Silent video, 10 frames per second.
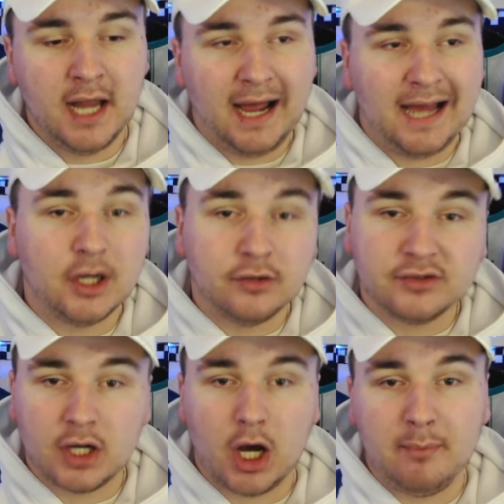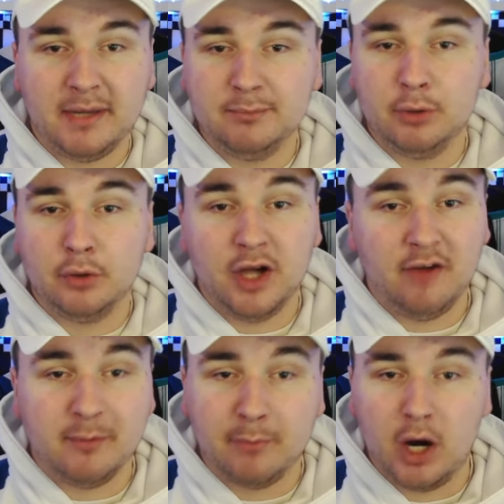I know there's a lot of people that have
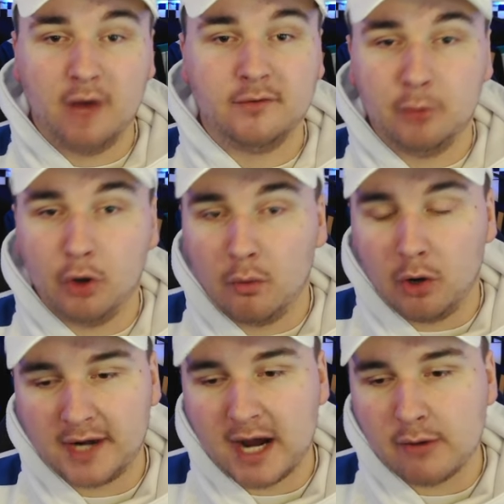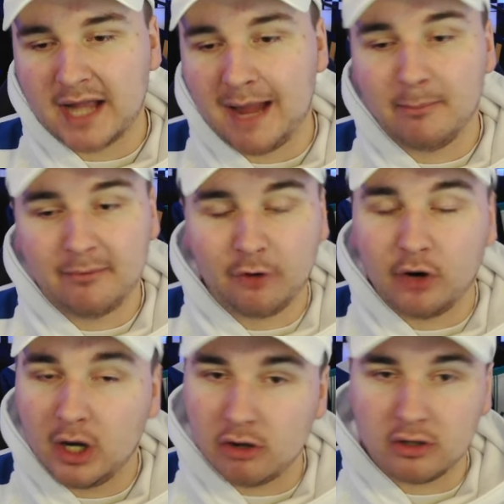been part of the Paul Warne out camp for a
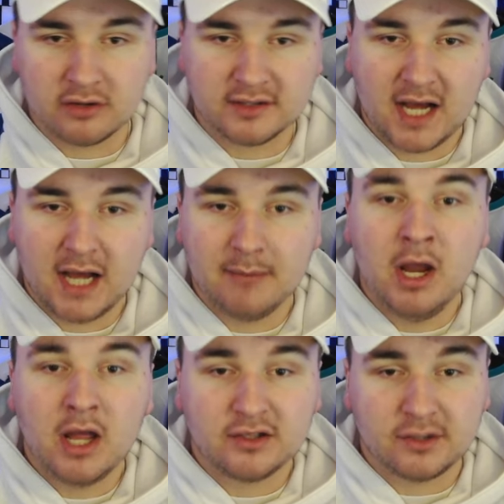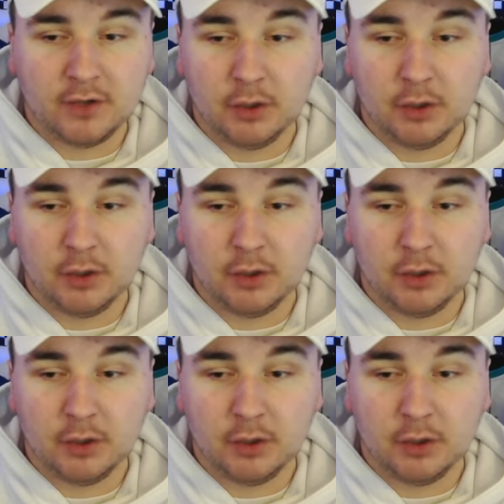long, long time. There's a few